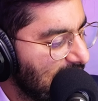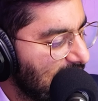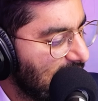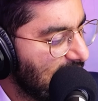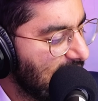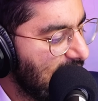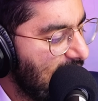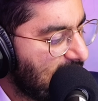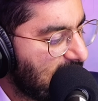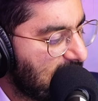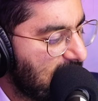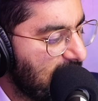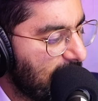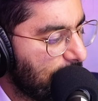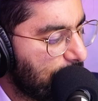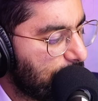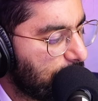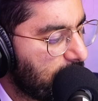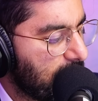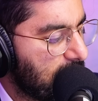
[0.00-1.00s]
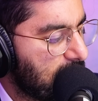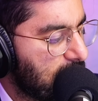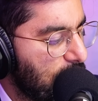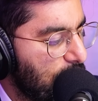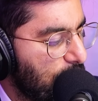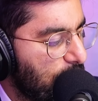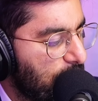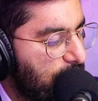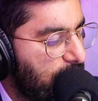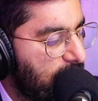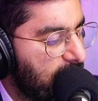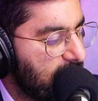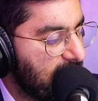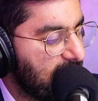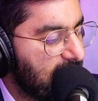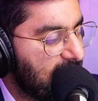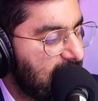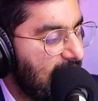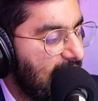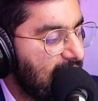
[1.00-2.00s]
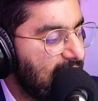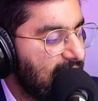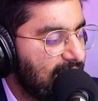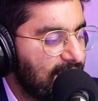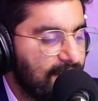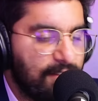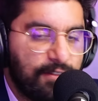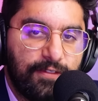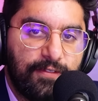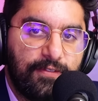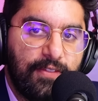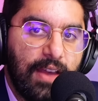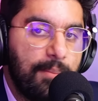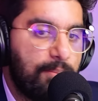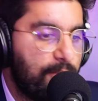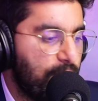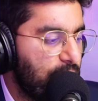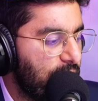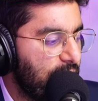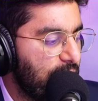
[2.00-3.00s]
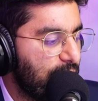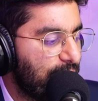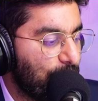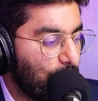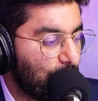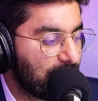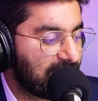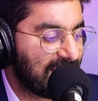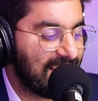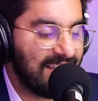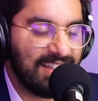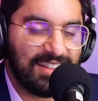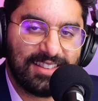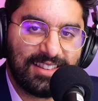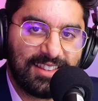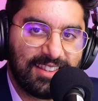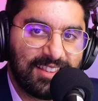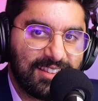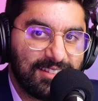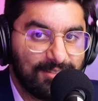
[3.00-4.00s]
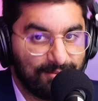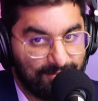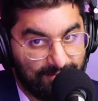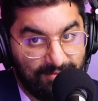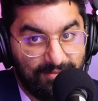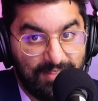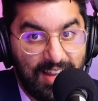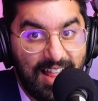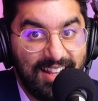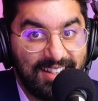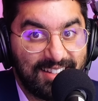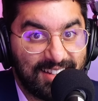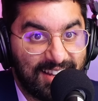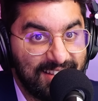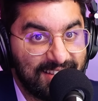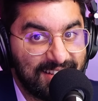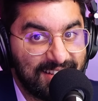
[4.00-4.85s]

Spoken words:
Next thing. So then February 14th, Valentine's